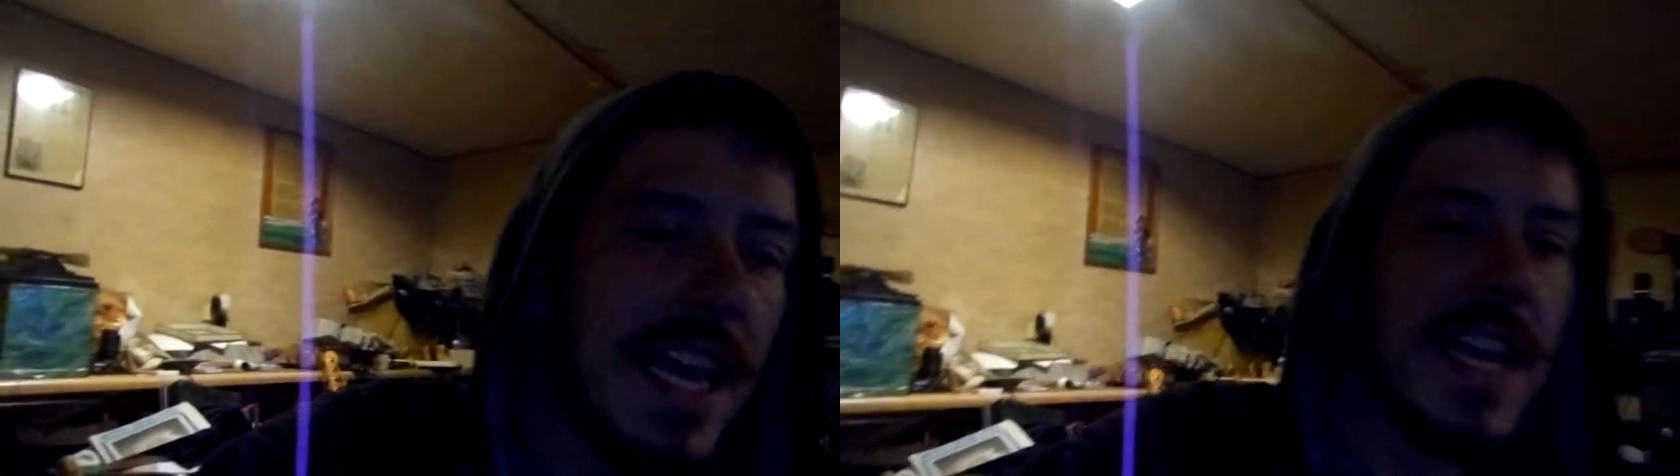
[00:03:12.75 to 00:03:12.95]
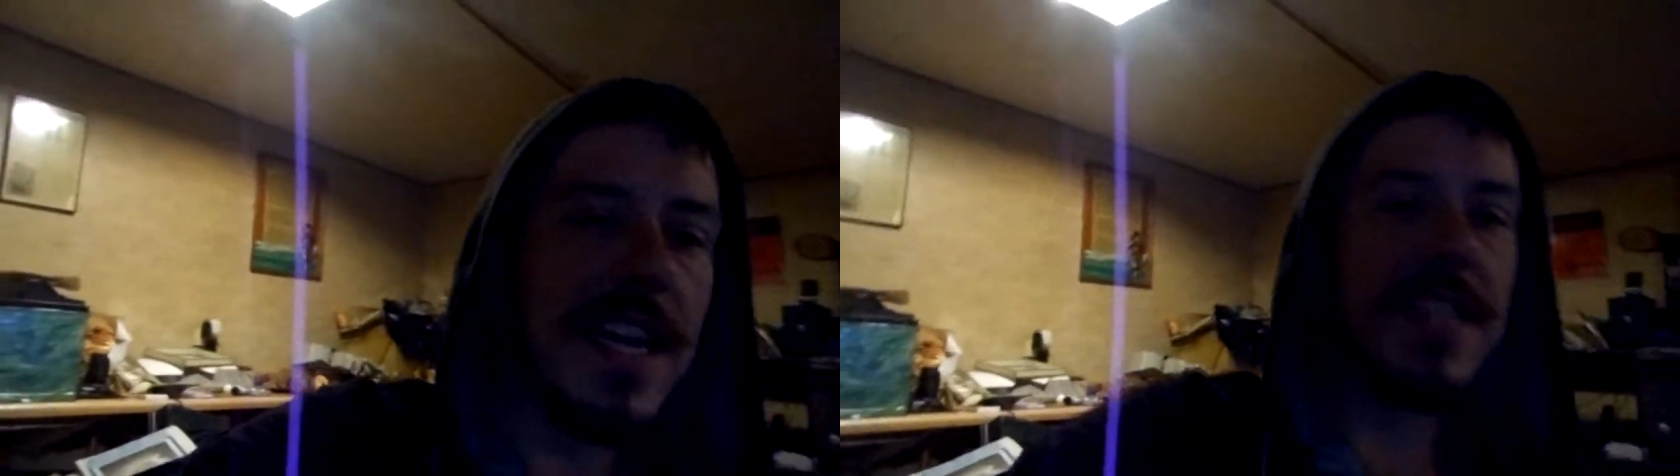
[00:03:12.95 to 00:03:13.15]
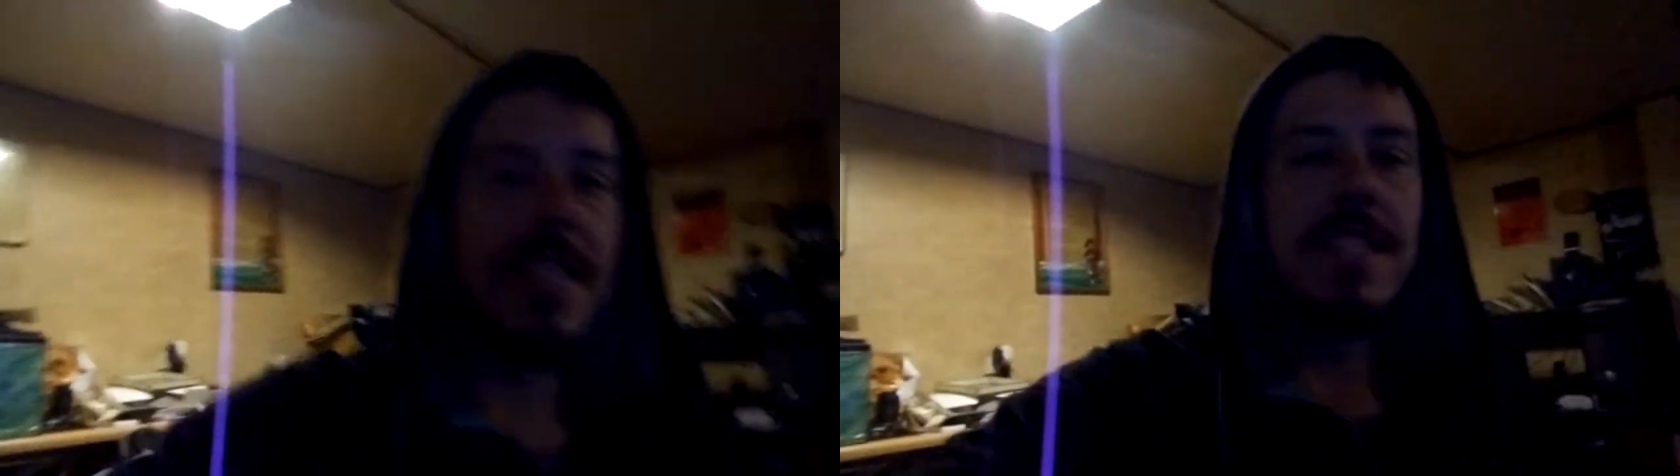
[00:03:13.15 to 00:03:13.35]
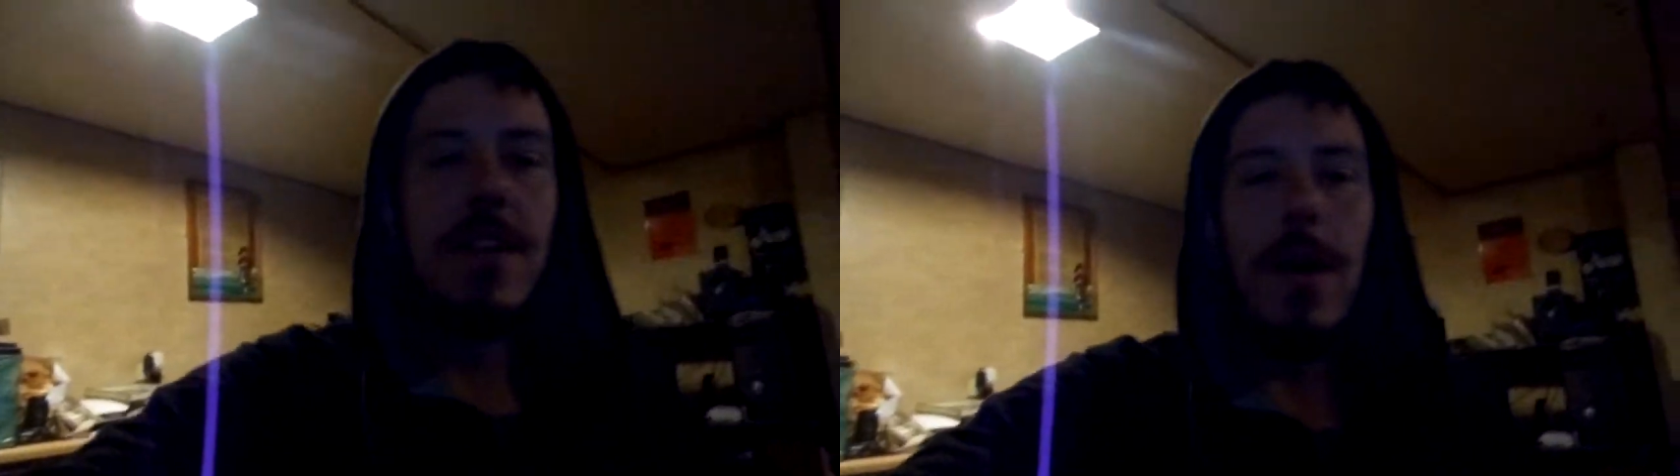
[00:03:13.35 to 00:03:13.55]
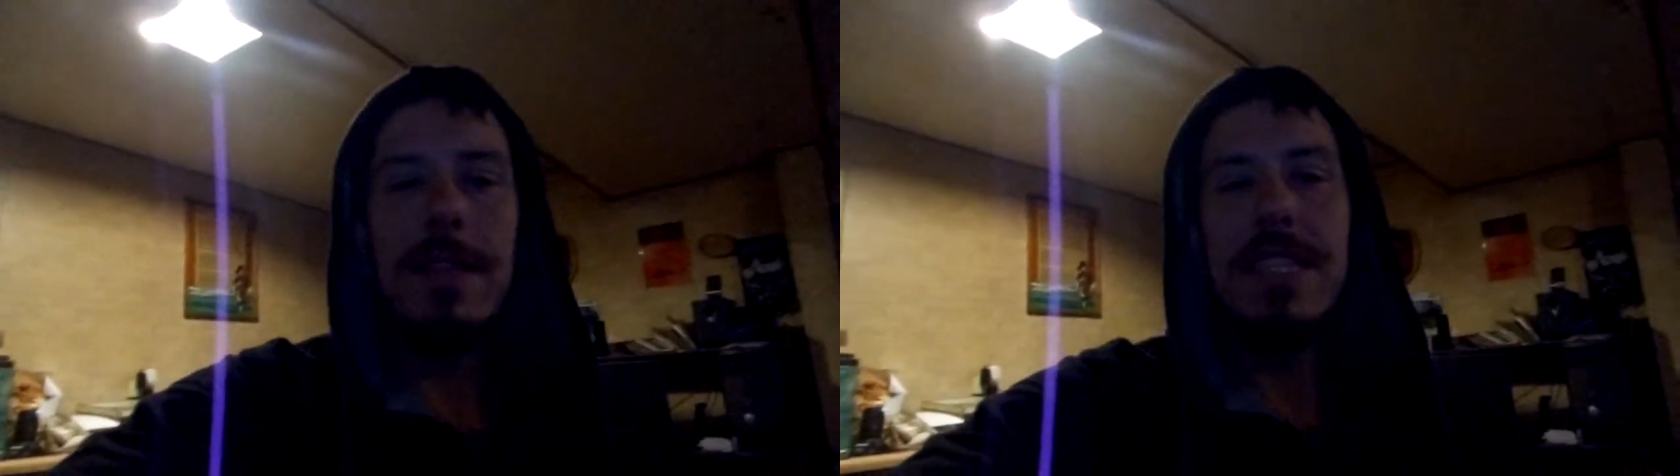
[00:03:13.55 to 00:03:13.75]
Because, you
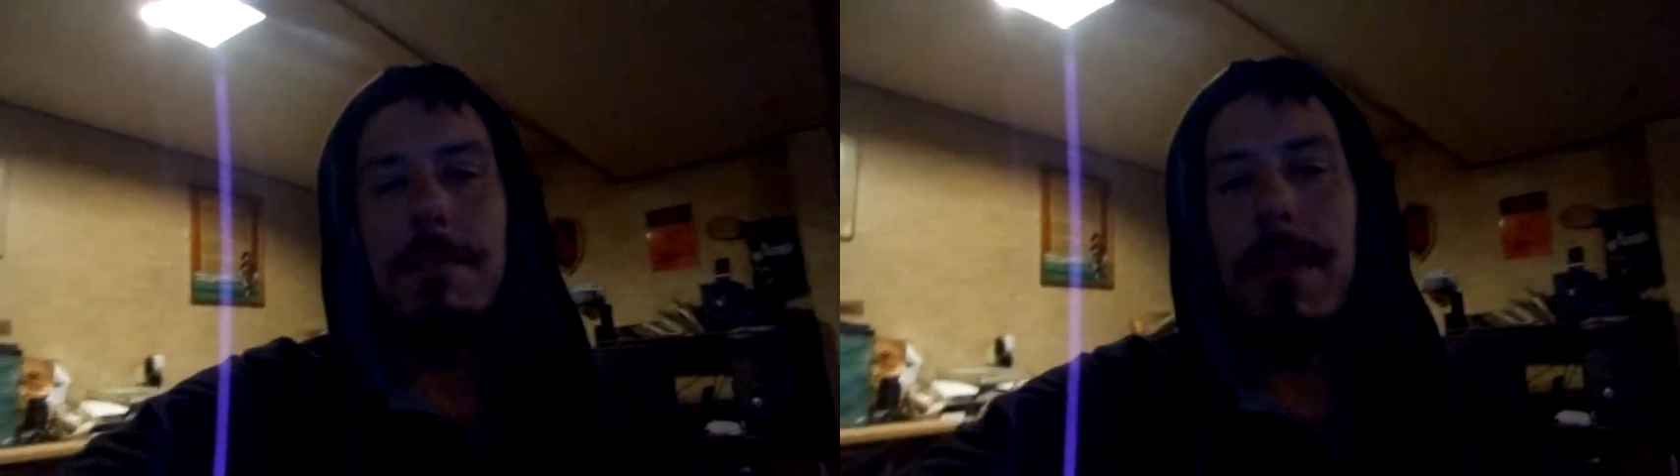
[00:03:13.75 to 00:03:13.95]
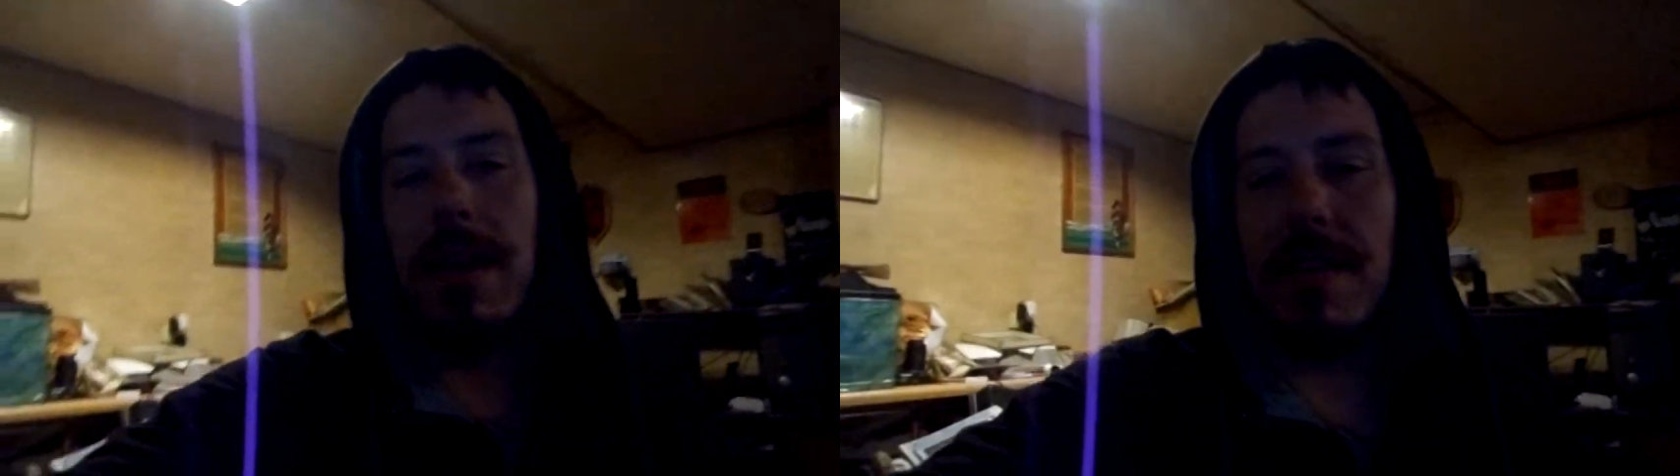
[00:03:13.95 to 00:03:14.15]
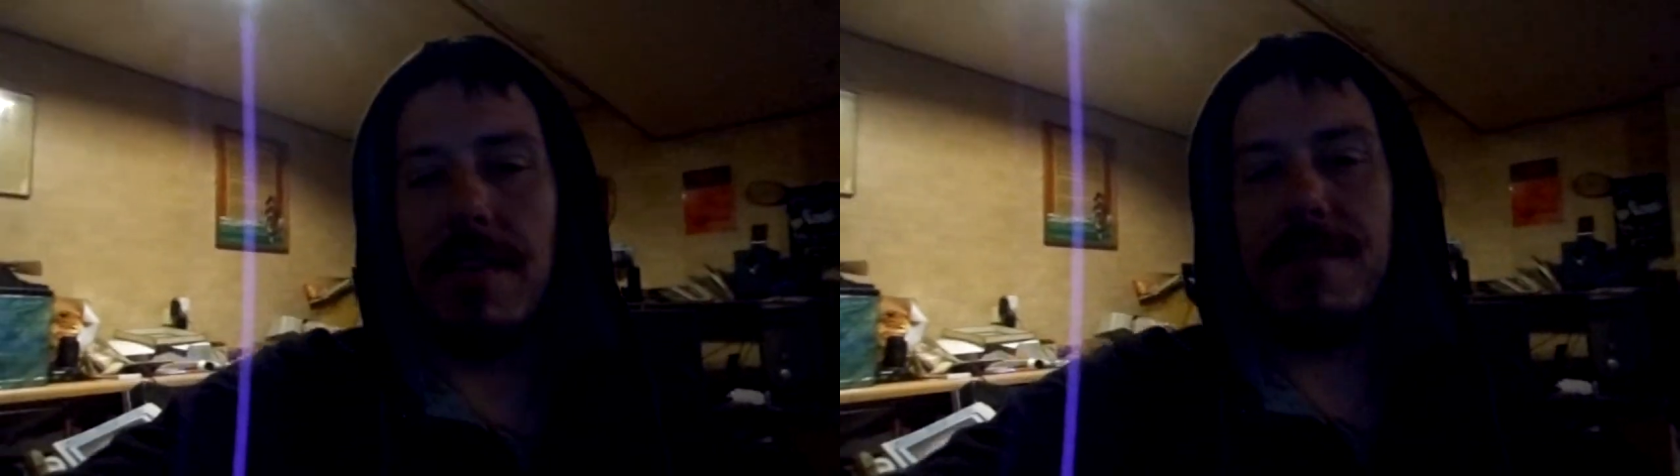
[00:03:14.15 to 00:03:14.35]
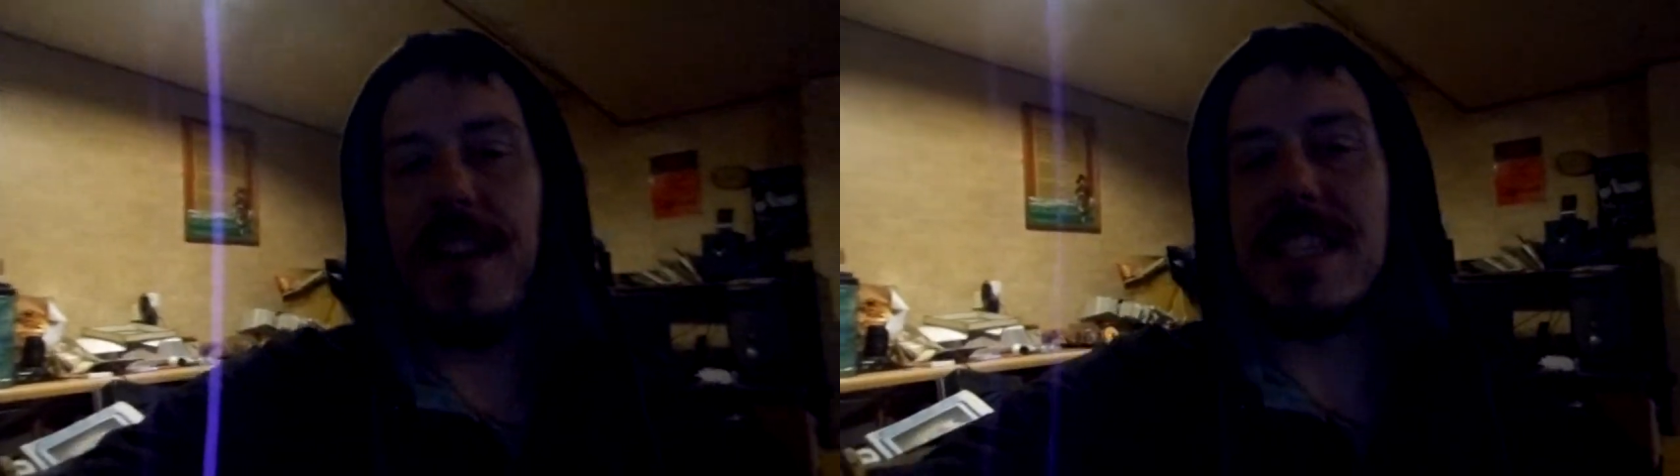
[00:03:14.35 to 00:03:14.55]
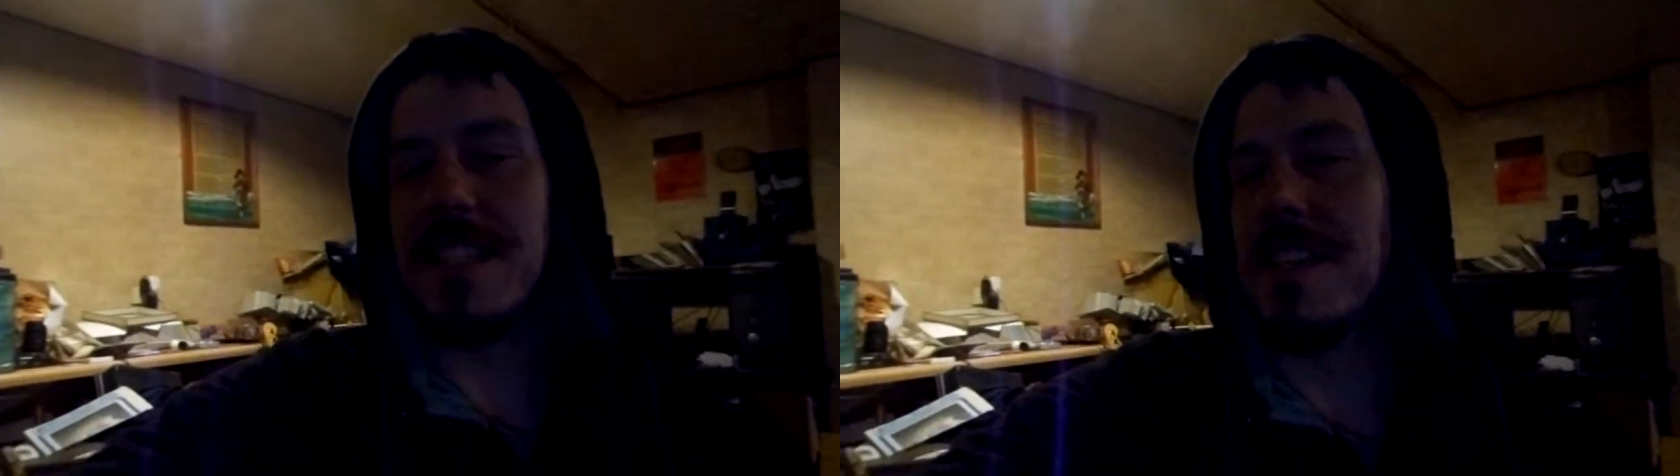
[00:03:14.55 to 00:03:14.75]
know, I stick my
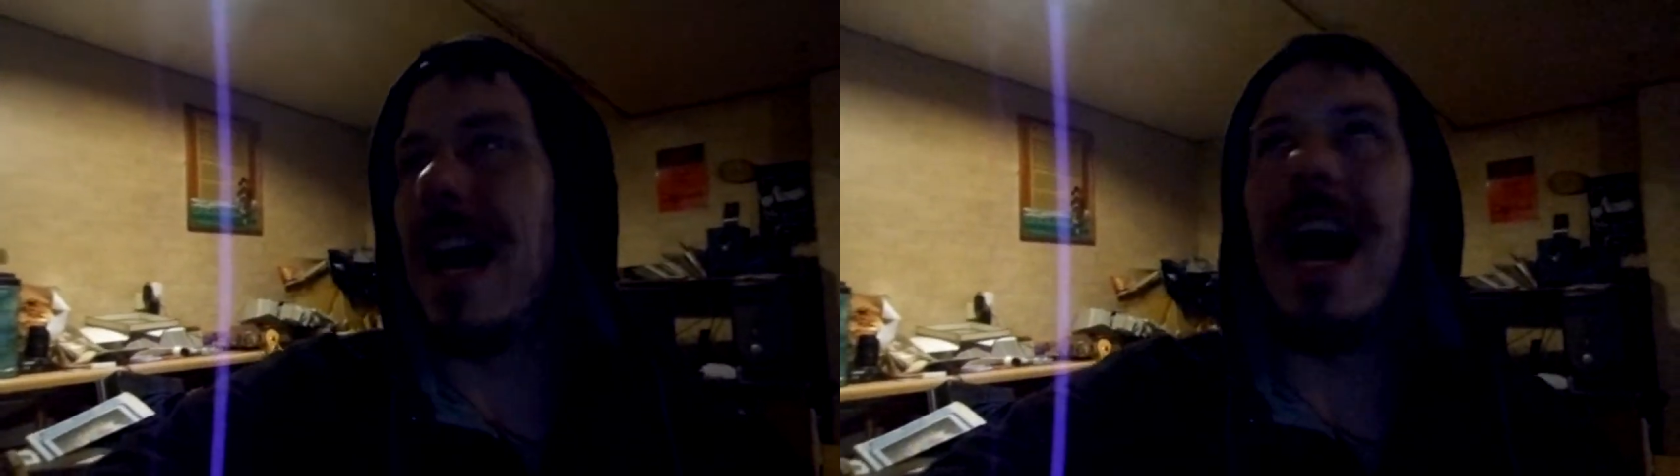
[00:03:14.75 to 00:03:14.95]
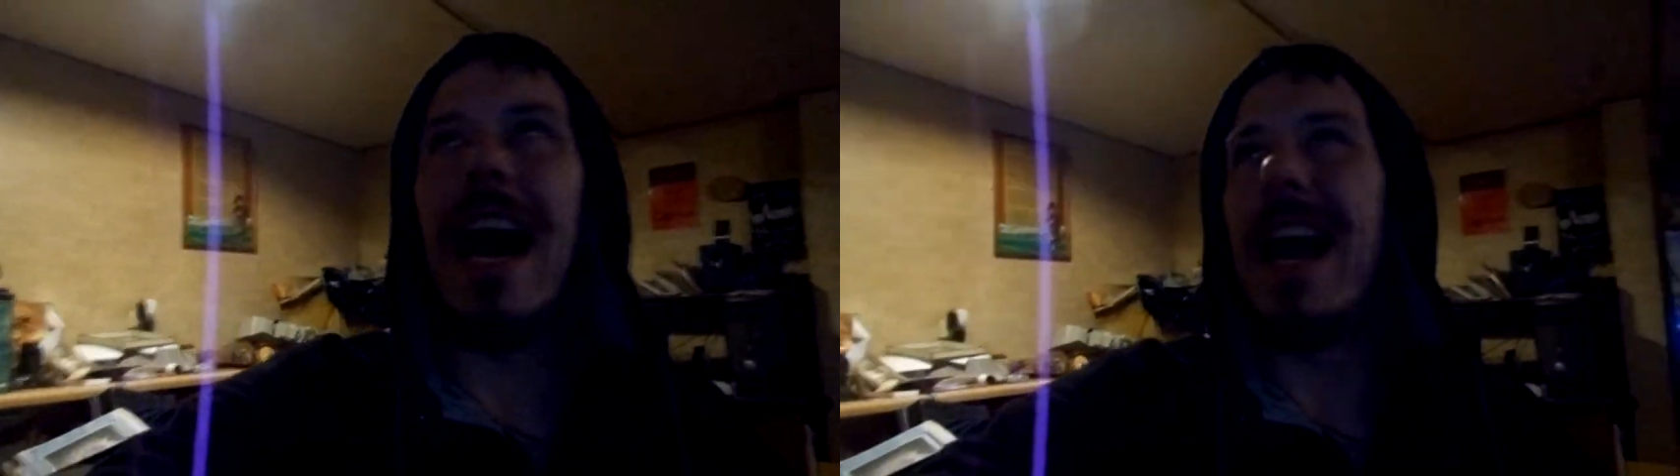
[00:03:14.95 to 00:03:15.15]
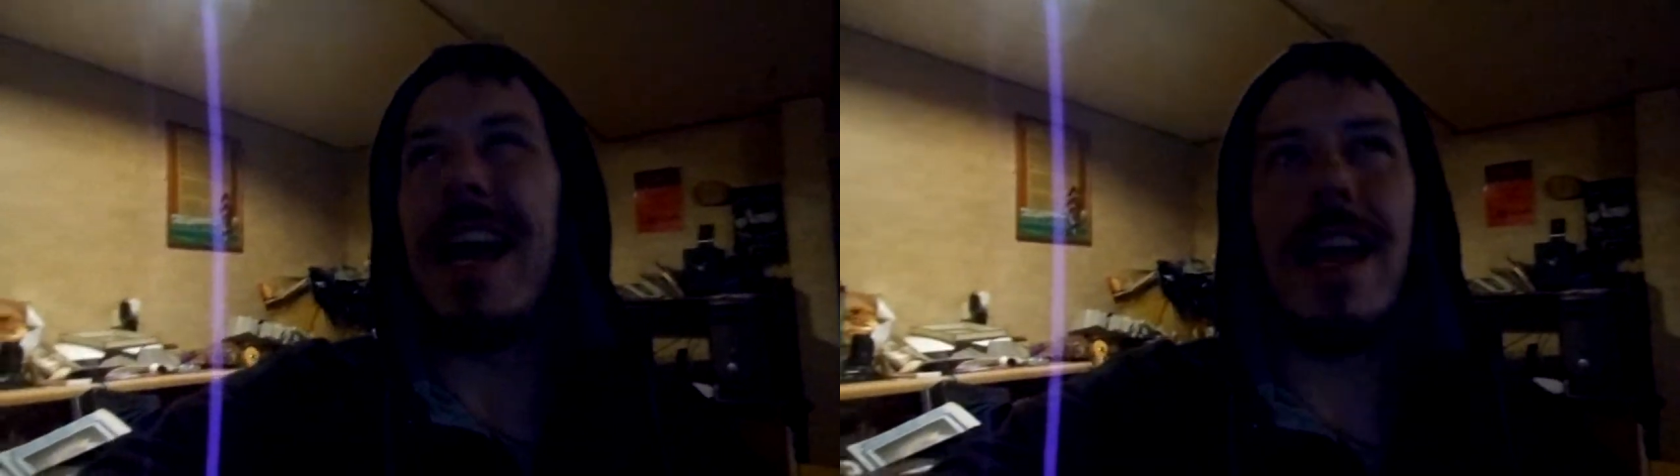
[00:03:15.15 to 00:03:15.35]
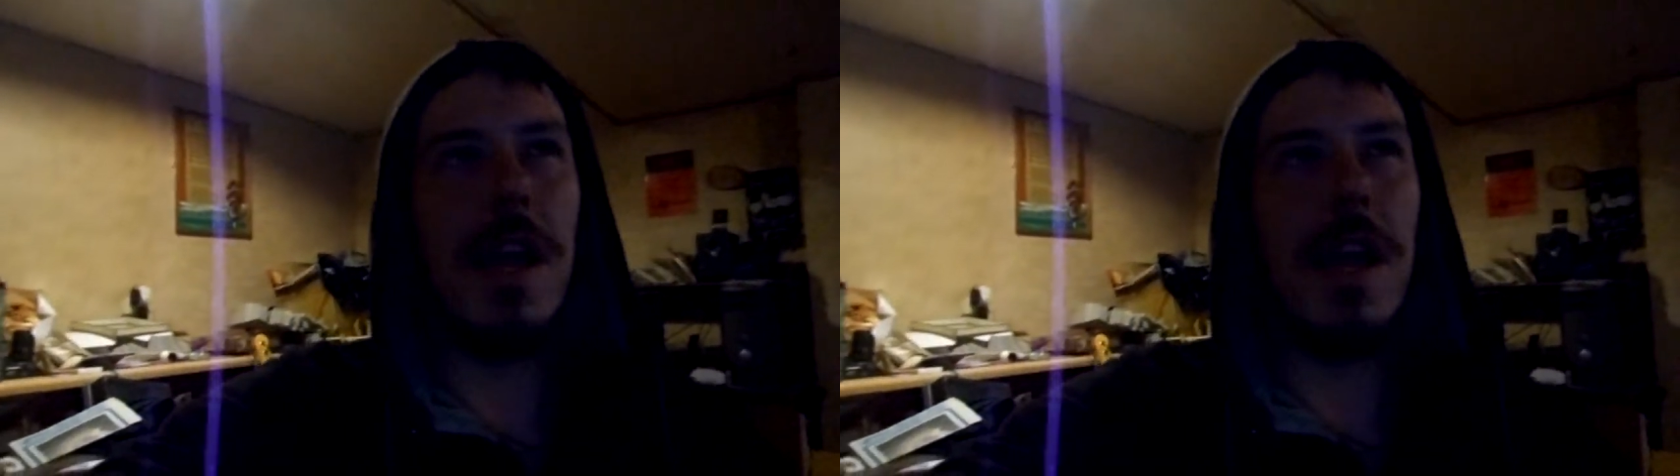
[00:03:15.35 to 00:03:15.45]
face in your eye.